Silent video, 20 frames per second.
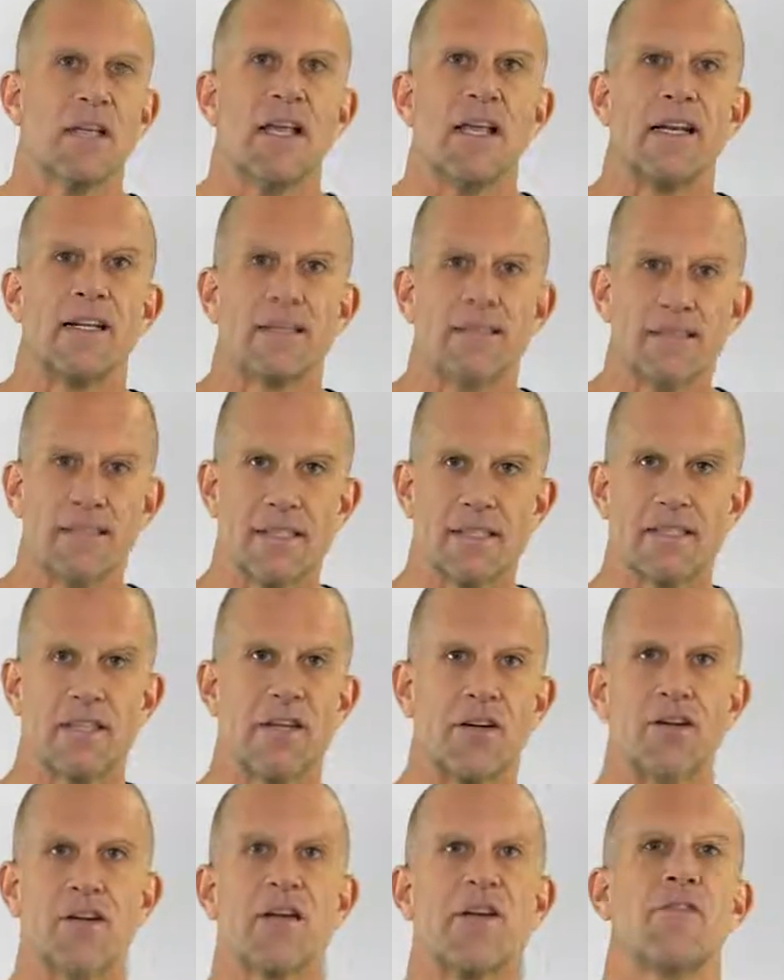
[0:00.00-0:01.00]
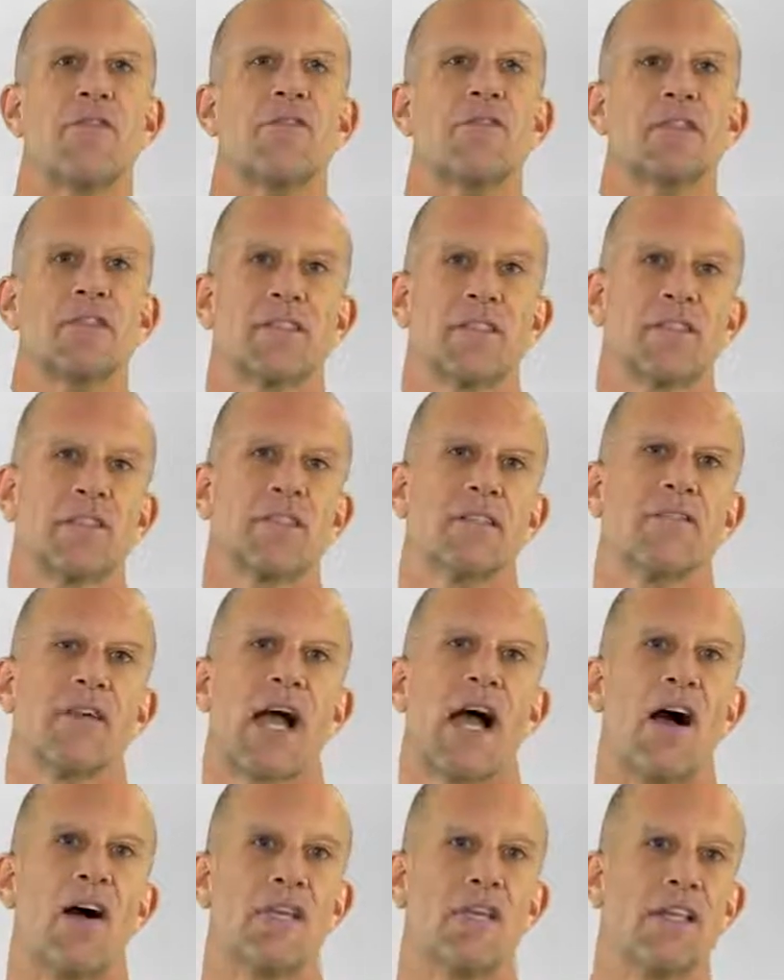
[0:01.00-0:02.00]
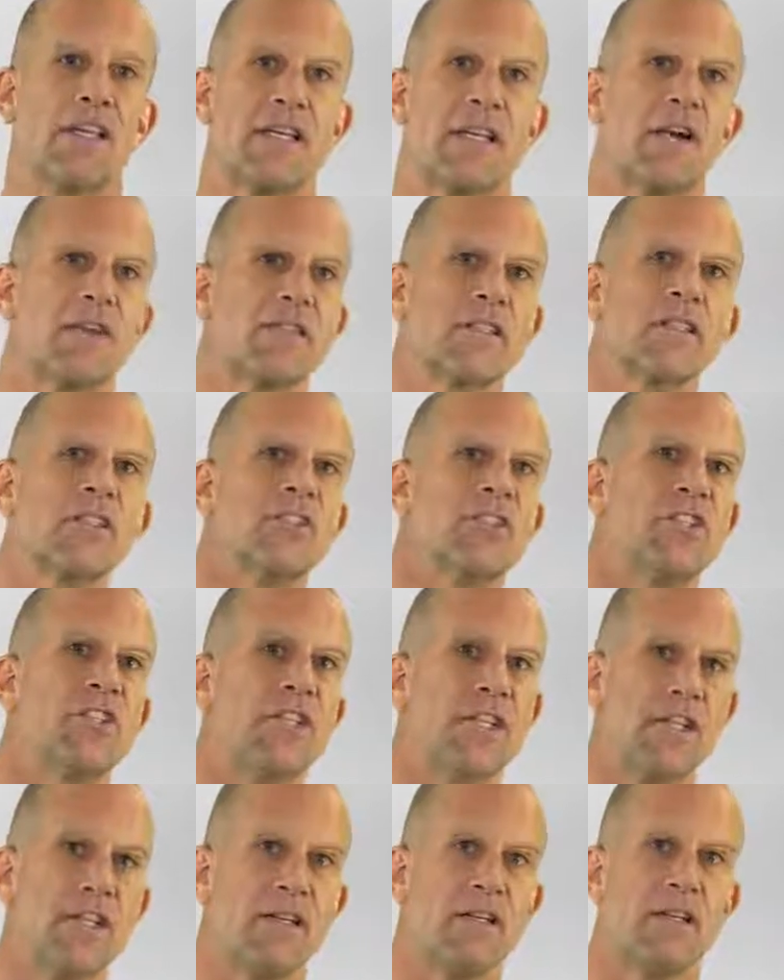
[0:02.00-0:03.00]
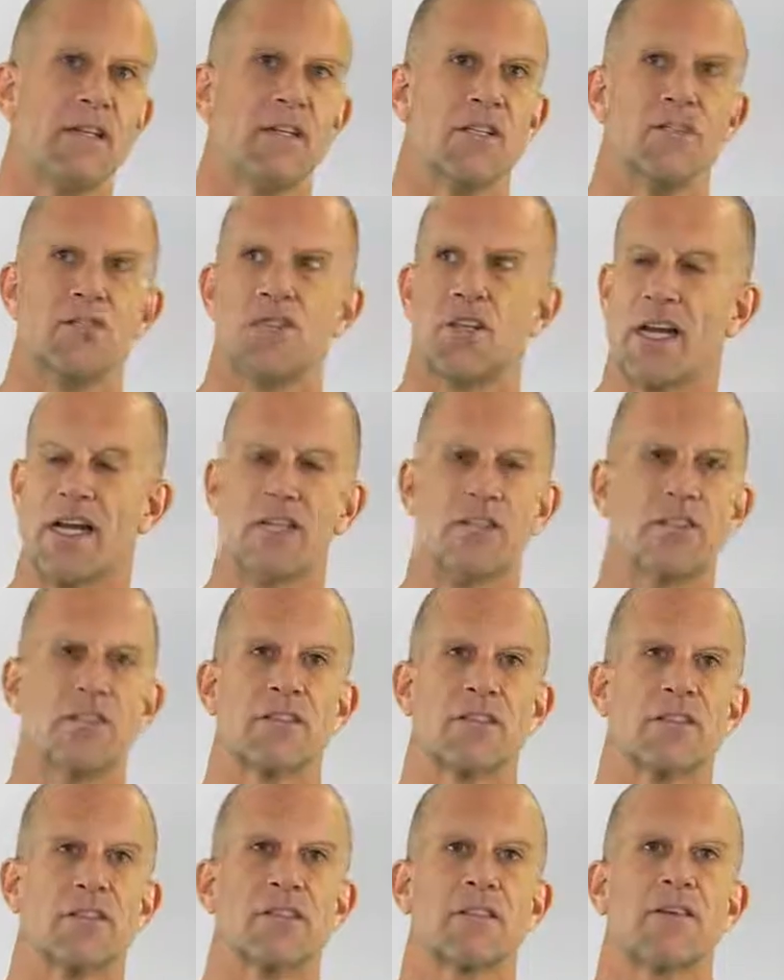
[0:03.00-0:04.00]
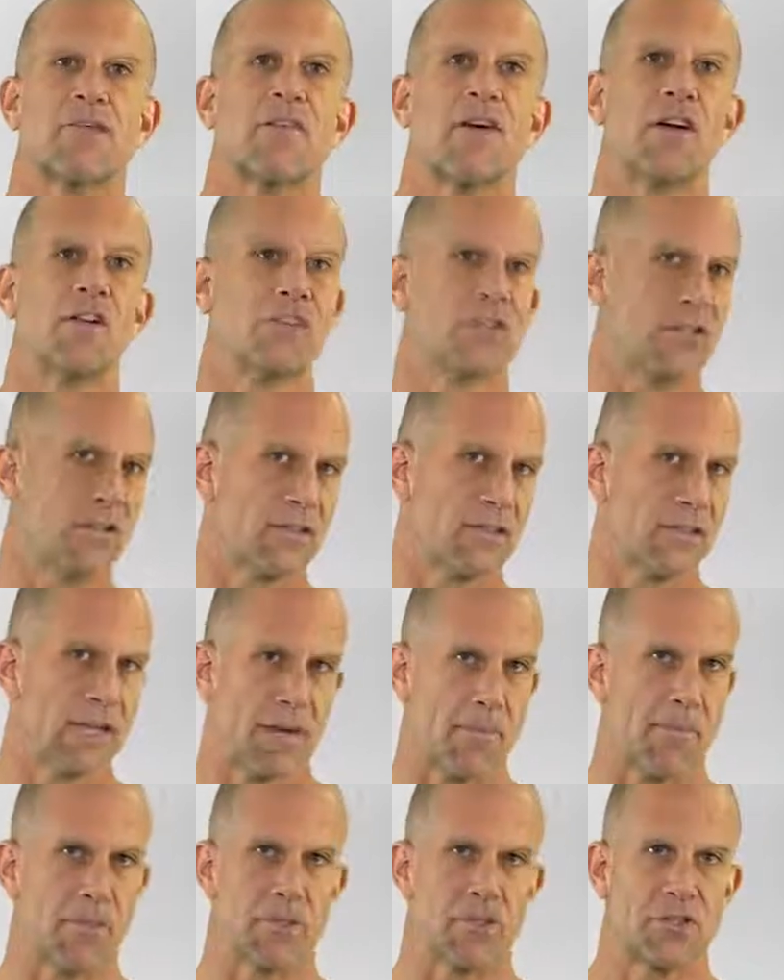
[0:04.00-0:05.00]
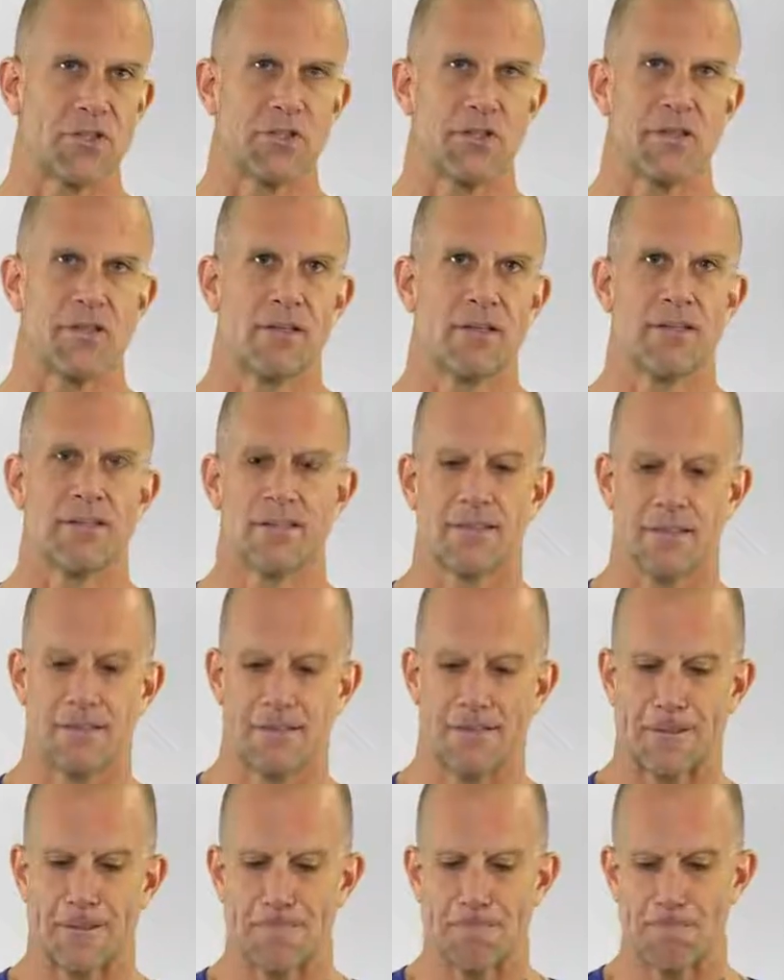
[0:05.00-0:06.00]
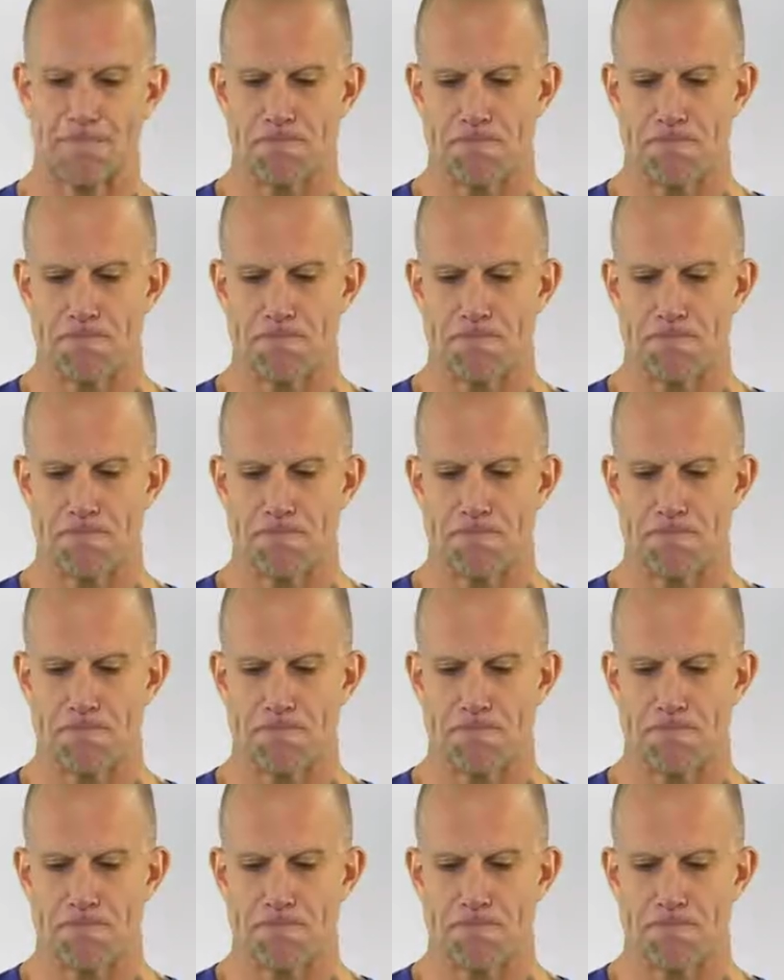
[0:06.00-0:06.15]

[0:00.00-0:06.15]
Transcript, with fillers: In a sense, it'll give you a sense of how the delta G changes as a function of temperature in a system.